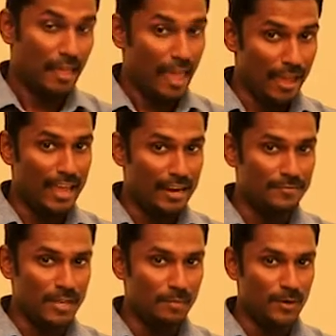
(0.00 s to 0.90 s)
Again,
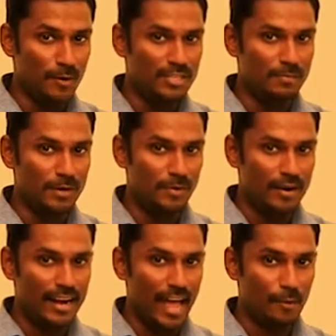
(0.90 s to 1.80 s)
if someone knows about
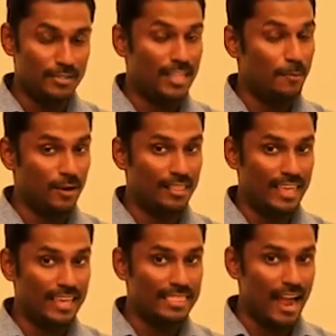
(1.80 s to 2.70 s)
body language, they would
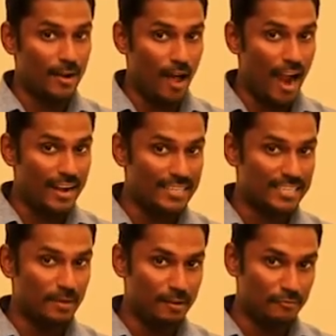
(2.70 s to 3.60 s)
think that you're hiding
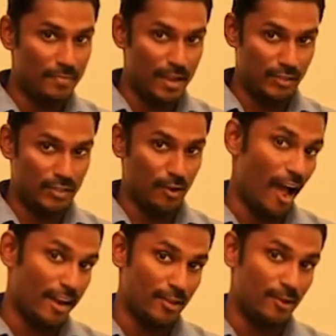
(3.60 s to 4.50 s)
some information, you're
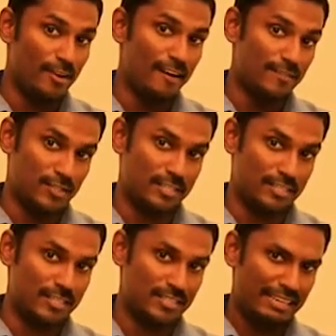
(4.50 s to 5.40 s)
hiding your
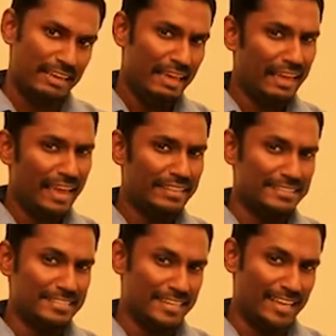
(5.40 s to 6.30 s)
nervousness. Again,
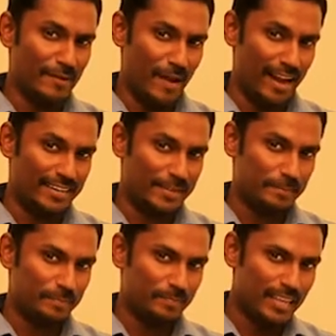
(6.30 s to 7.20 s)
this is incorrect.
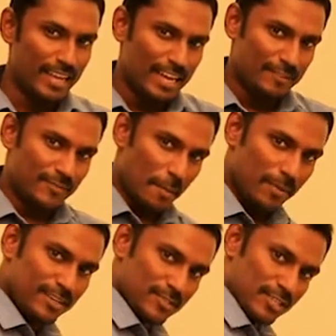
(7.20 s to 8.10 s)
If
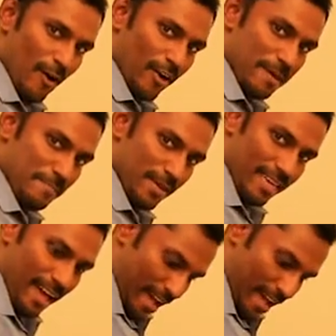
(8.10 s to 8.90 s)
someone is, you know, keeping their